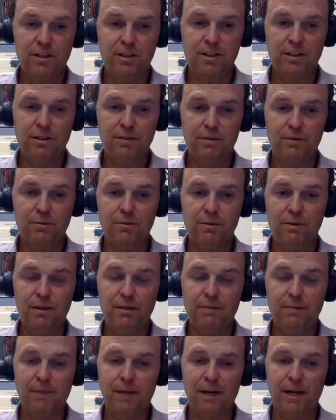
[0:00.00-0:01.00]
And so
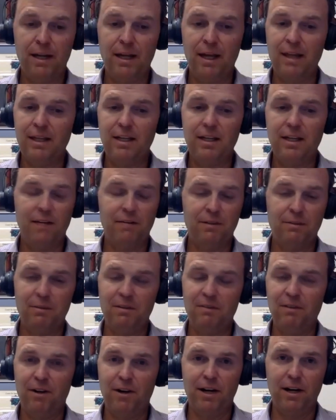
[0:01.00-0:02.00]
um, I, I, think you have to
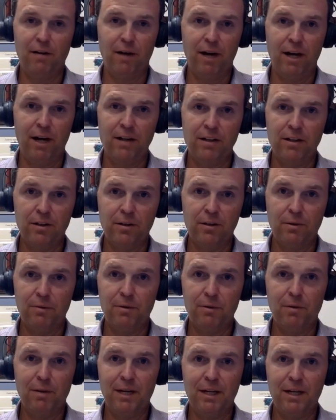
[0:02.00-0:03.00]
be very granular when
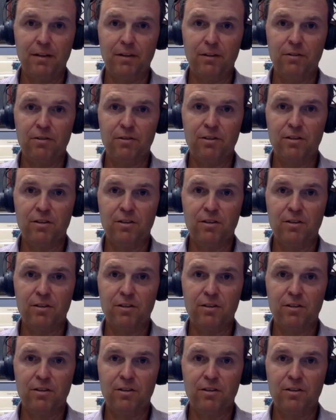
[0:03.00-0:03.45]
you're making those